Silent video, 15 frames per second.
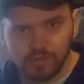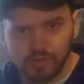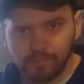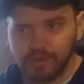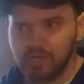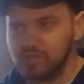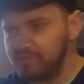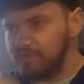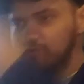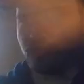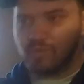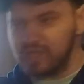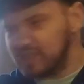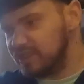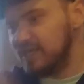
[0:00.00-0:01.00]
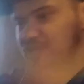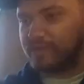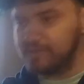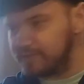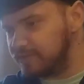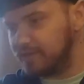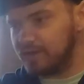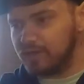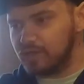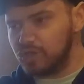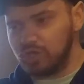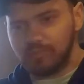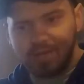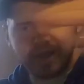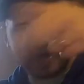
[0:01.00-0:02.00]
because if you're doing this,
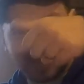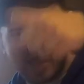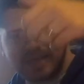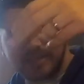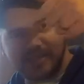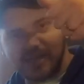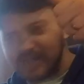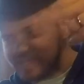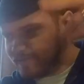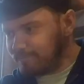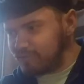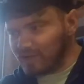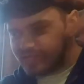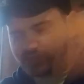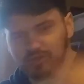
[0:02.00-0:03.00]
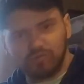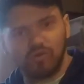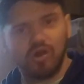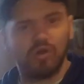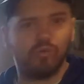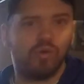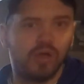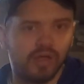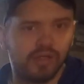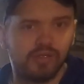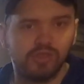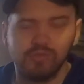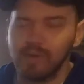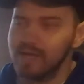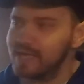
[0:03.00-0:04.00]
you might accidentally press the wrong one.
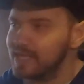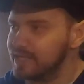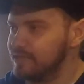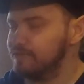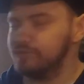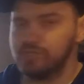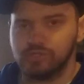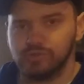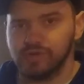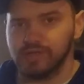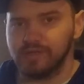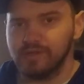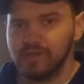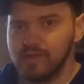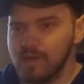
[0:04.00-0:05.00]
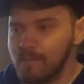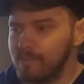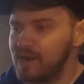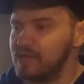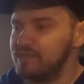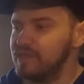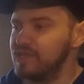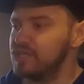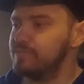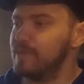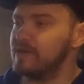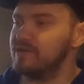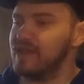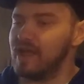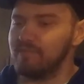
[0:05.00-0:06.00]
You might get used to it, but I think it's
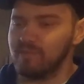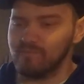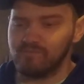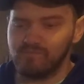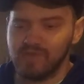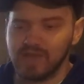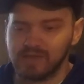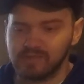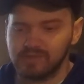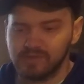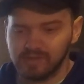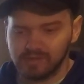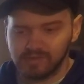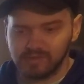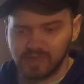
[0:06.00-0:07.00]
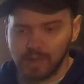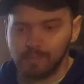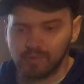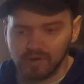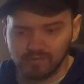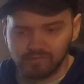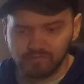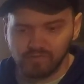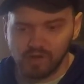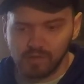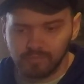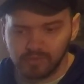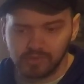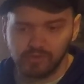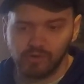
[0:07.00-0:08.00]
better to have them fixed separate from
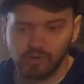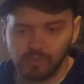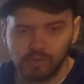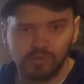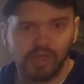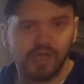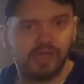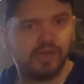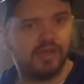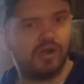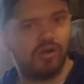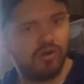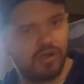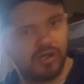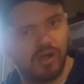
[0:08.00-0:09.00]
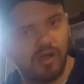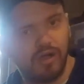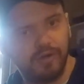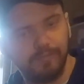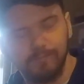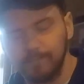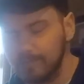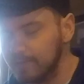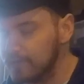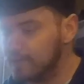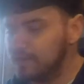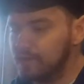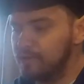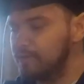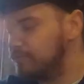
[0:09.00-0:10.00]
the steering wheel, like in a Huracan,
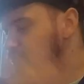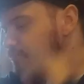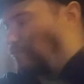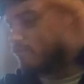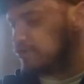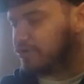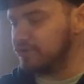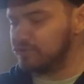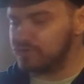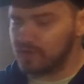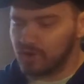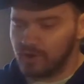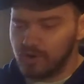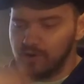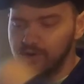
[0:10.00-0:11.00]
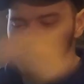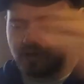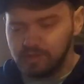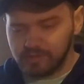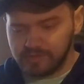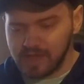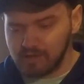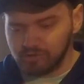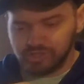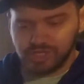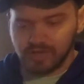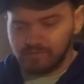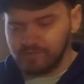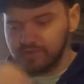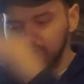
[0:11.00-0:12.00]
where you can turn,
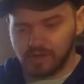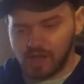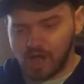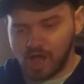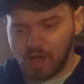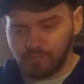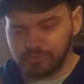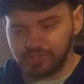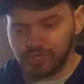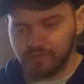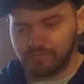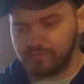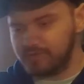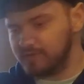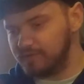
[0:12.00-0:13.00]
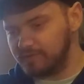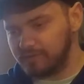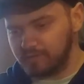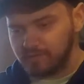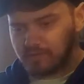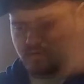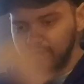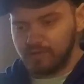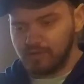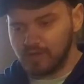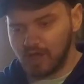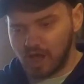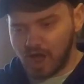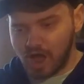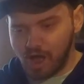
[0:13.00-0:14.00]
downshift, upshift,
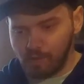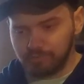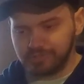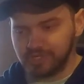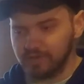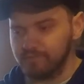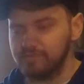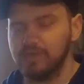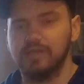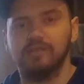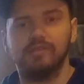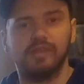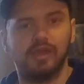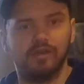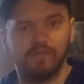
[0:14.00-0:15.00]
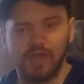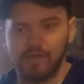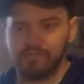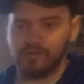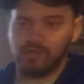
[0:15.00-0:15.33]
upshift, instead of having to